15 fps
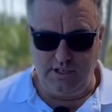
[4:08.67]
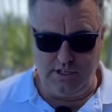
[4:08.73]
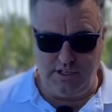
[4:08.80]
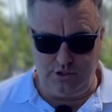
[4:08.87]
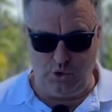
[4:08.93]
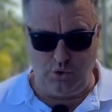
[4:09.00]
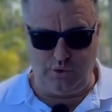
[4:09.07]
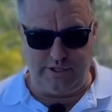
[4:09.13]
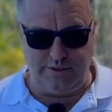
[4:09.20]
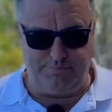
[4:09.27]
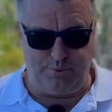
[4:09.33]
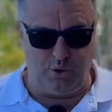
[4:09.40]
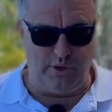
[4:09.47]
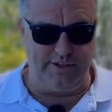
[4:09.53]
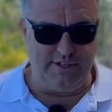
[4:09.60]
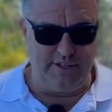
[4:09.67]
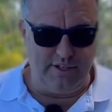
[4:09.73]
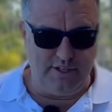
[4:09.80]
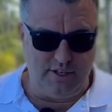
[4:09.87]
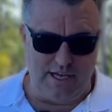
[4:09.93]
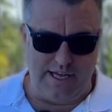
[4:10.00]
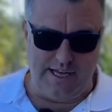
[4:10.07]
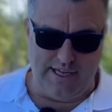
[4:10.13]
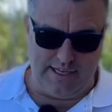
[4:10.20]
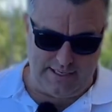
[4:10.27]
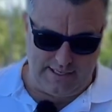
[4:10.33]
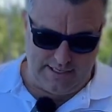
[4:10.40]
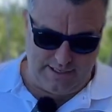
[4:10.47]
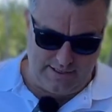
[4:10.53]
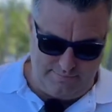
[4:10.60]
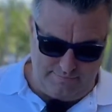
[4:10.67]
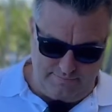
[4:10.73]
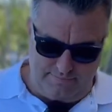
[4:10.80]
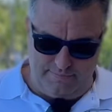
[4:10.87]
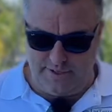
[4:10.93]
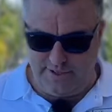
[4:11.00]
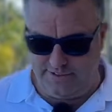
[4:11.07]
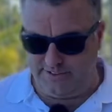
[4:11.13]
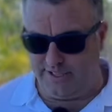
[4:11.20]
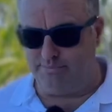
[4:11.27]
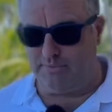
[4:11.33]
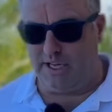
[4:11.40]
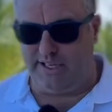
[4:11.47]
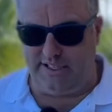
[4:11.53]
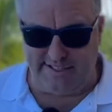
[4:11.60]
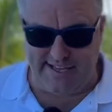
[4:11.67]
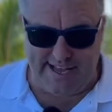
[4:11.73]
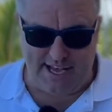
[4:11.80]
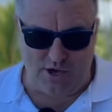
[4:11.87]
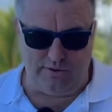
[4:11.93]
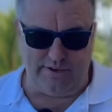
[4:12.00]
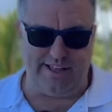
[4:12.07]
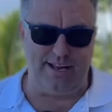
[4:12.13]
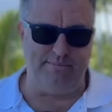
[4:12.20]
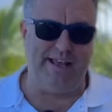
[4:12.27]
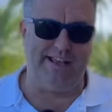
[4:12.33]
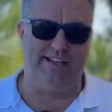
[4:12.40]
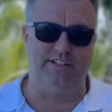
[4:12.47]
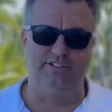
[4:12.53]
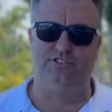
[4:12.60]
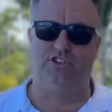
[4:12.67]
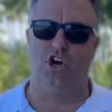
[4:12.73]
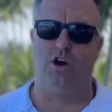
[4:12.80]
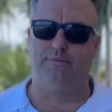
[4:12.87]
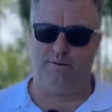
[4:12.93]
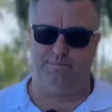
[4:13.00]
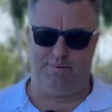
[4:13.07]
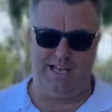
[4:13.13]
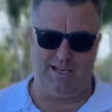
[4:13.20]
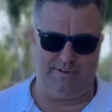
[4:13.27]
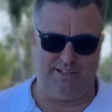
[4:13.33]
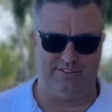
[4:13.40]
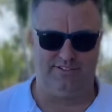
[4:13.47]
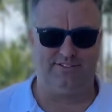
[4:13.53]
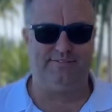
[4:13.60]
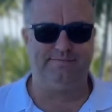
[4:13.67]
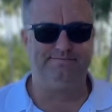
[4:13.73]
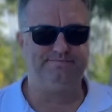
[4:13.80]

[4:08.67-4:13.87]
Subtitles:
you can put some money down and make installment payments.